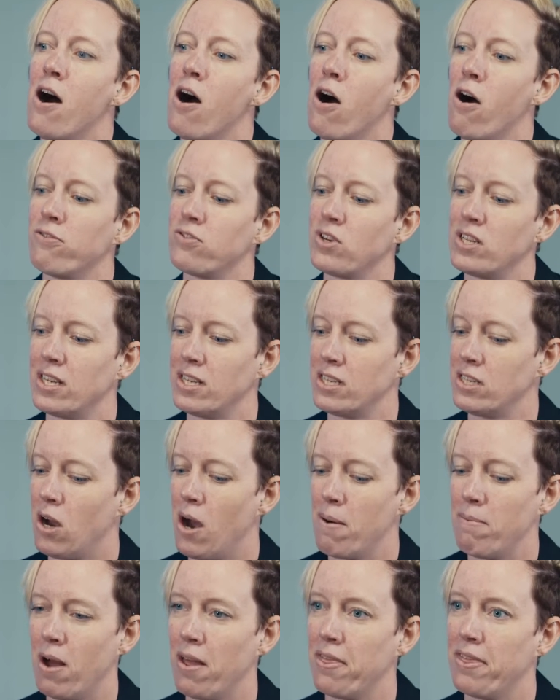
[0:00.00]
After I'd done
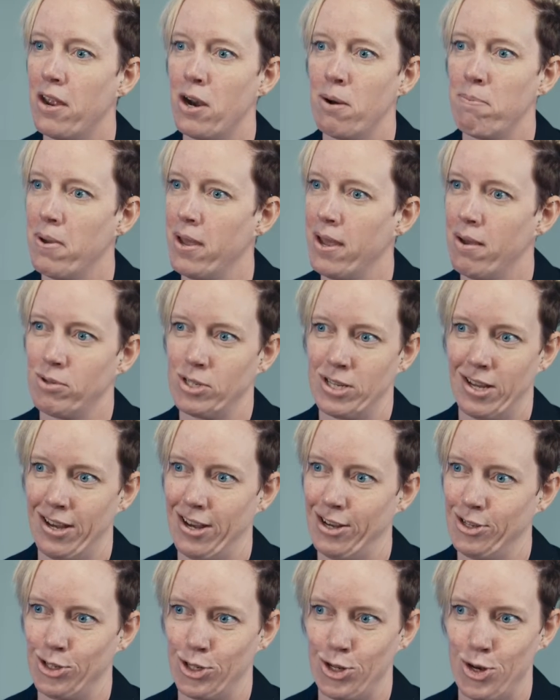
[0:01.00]
Time Line Therapy, it was
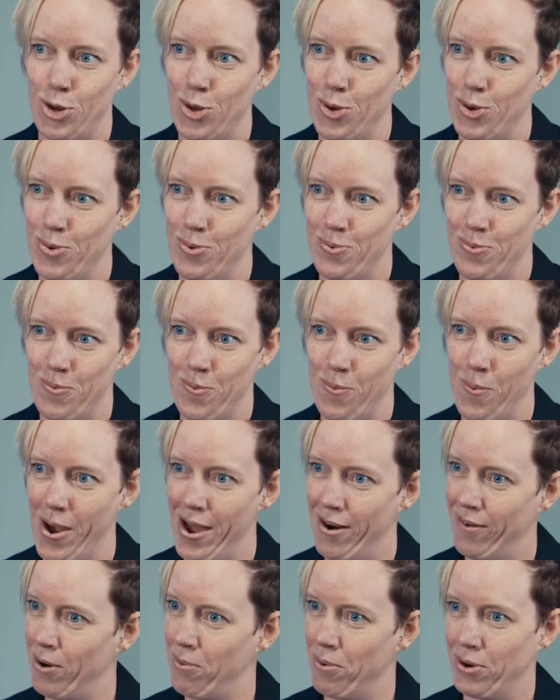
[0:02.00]
like I just knew
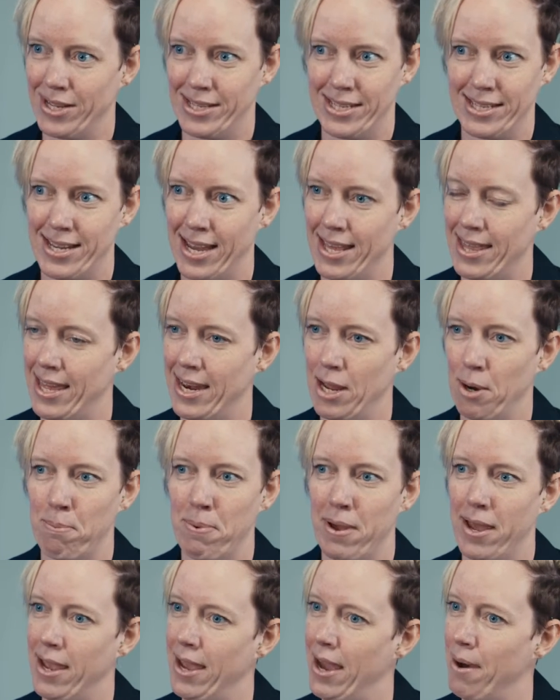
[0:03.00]
where I wanted to take the N L
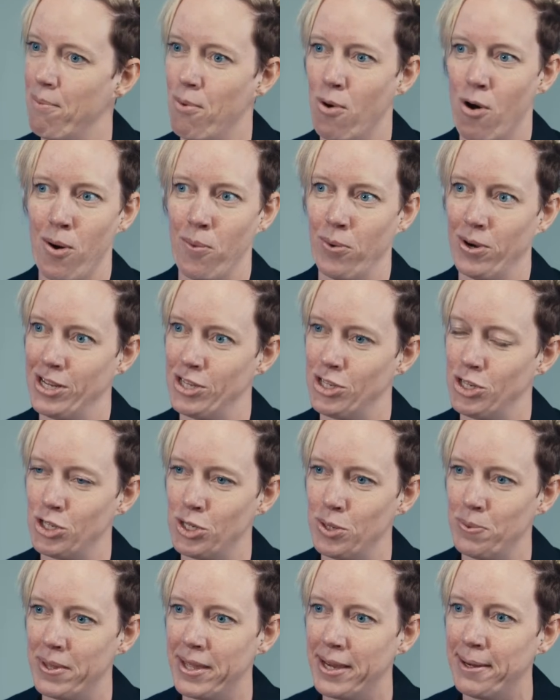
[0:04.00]
P and what I wanted to
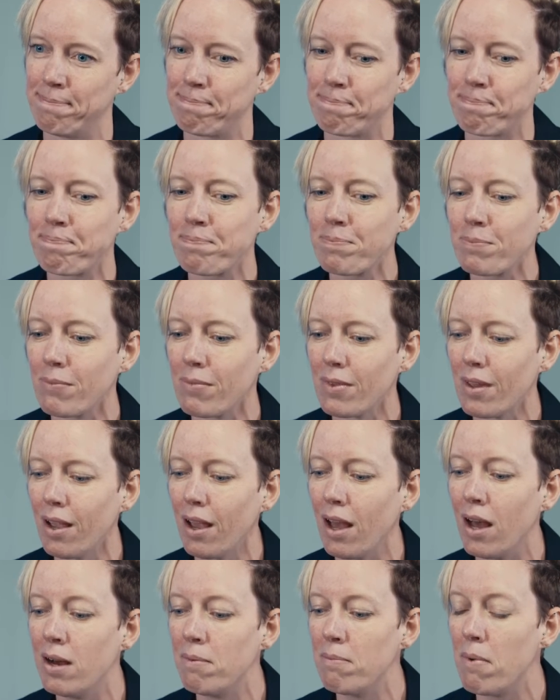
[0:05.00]
do with it.
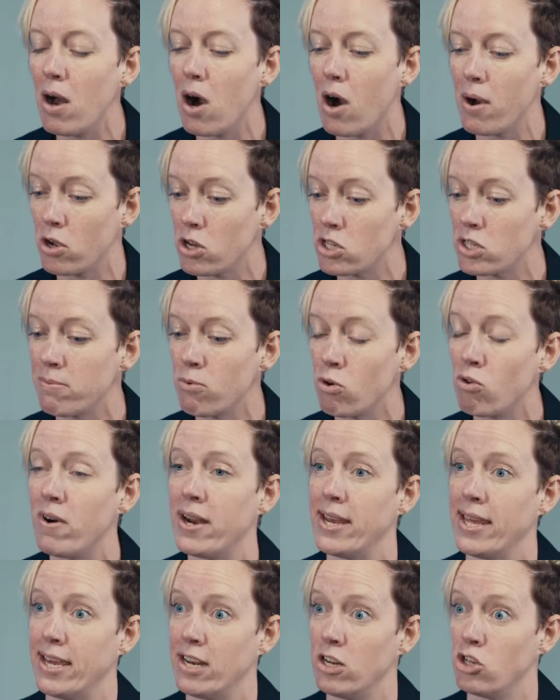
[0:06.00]
Um, because I'm
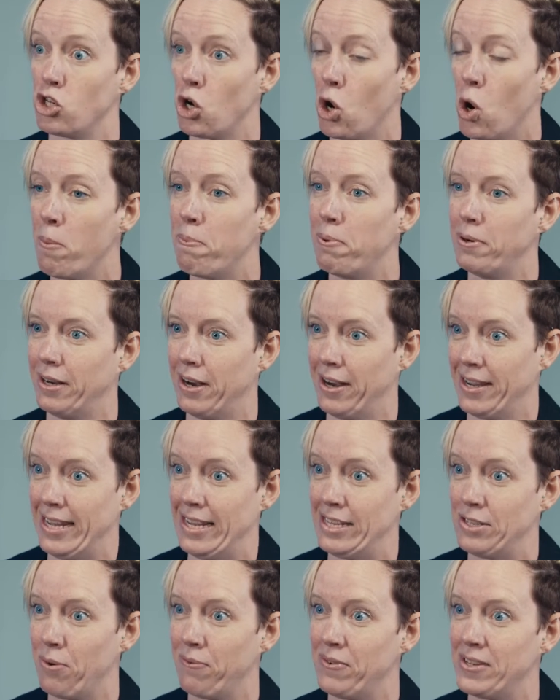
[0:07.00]
already in a job, I
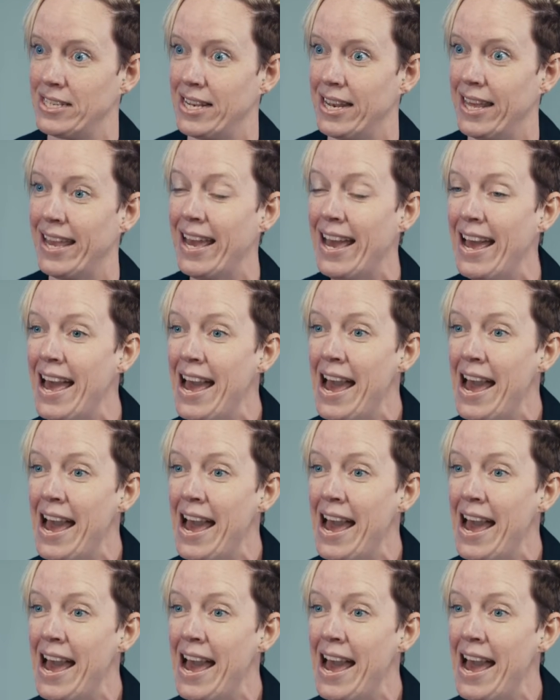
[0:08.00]
need to obviously